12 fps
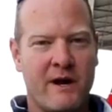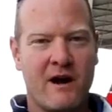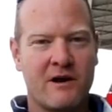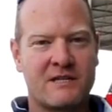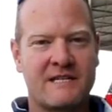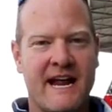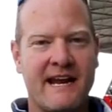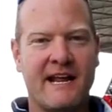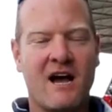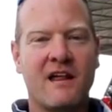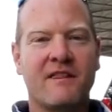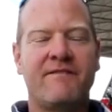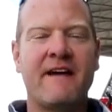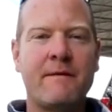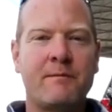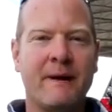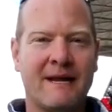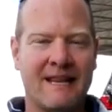we are standing on the
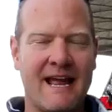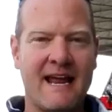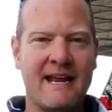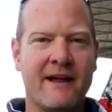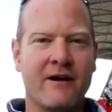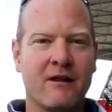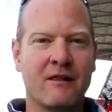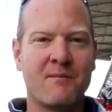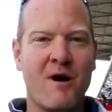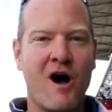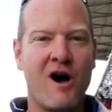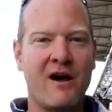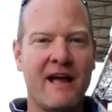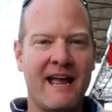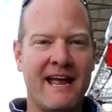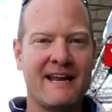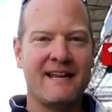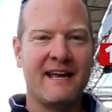famed pit lane here at Le Mans,
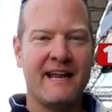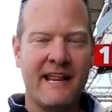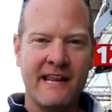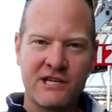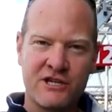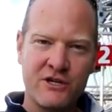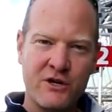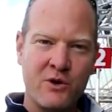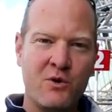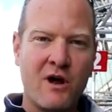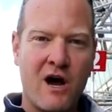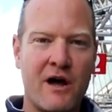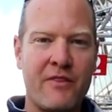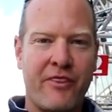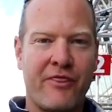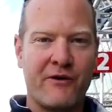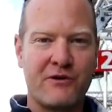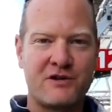and it is noon on
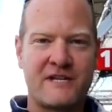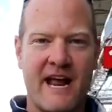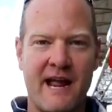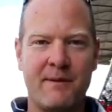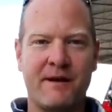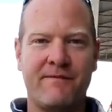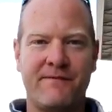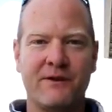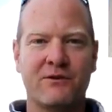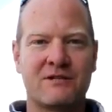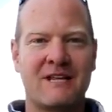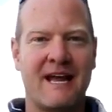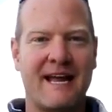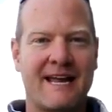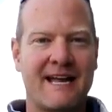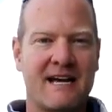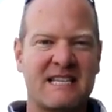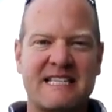Thursday, but it feels
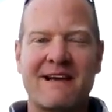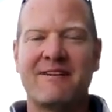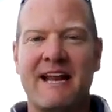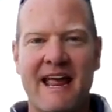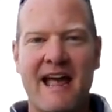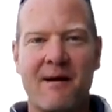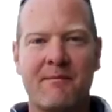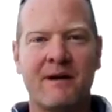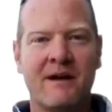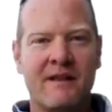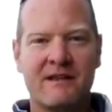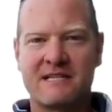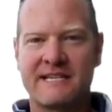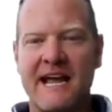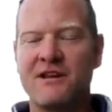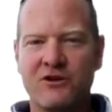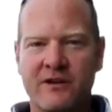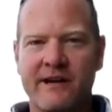like 7 a.m. The
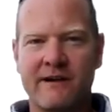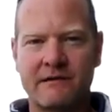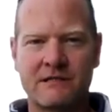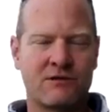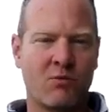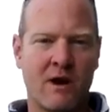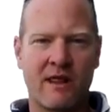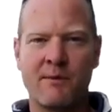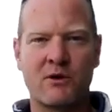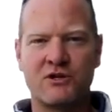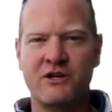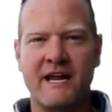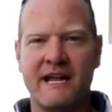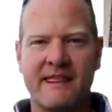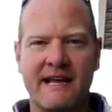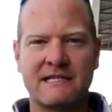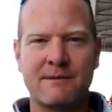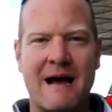schedule here is one of the most unique
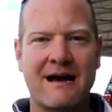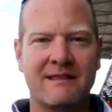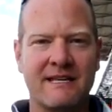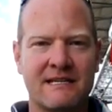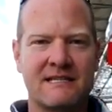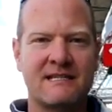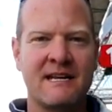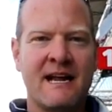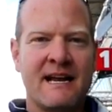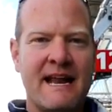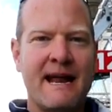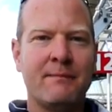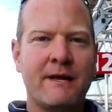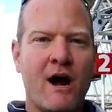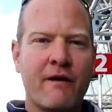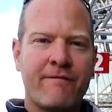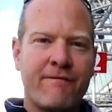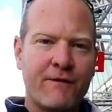things about this. Namely,
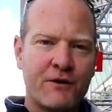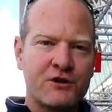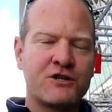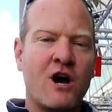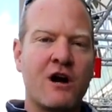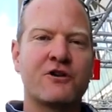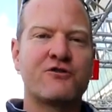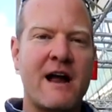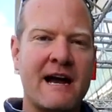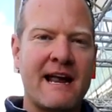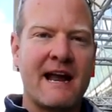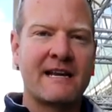our first on-track